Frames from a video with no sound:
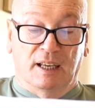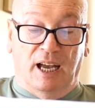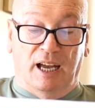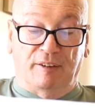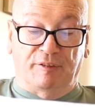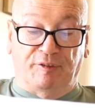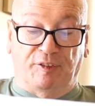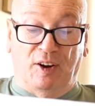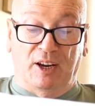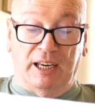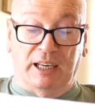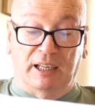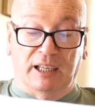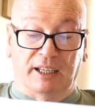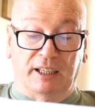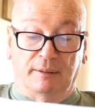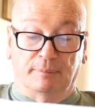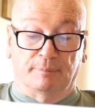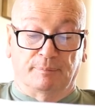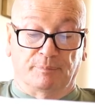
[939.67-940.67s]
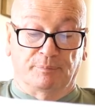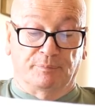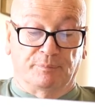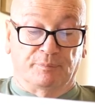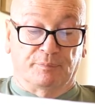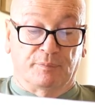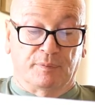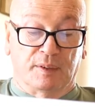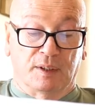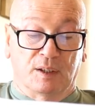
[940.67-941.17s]
And finally,
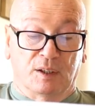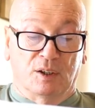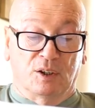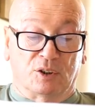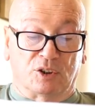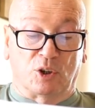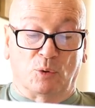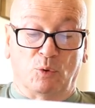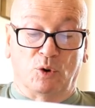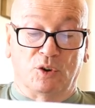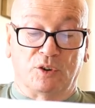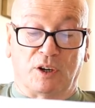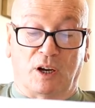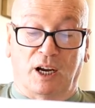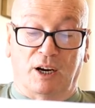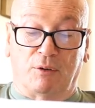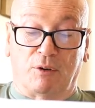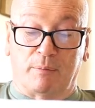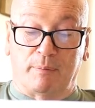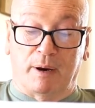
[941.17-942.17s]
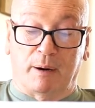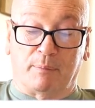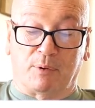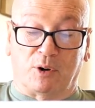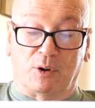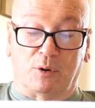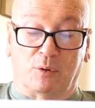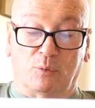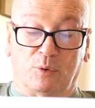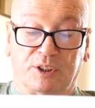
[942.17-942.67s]
the one I
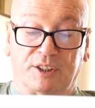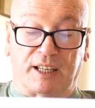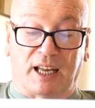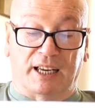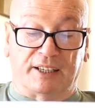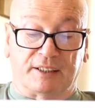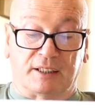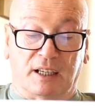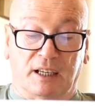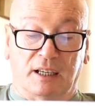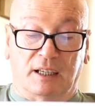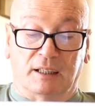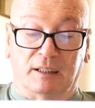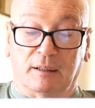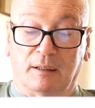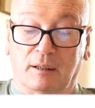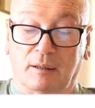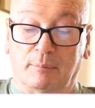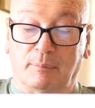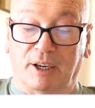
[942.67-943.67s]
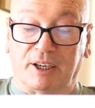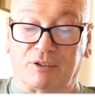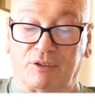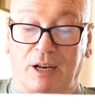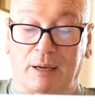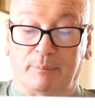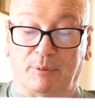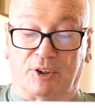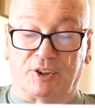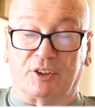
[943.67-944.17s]
remember was that my
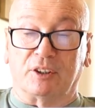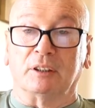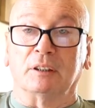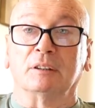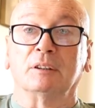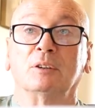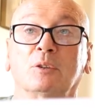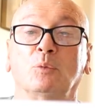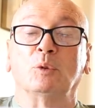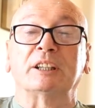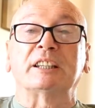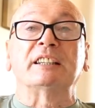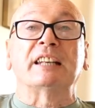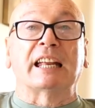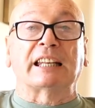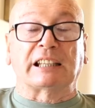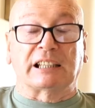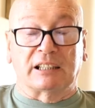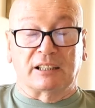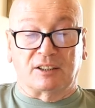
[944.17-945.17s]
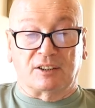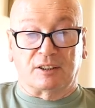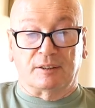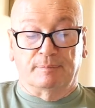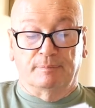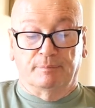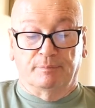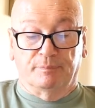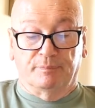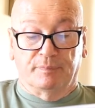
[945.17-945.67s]
grandmother with
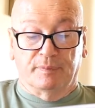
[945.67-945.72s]
nettles.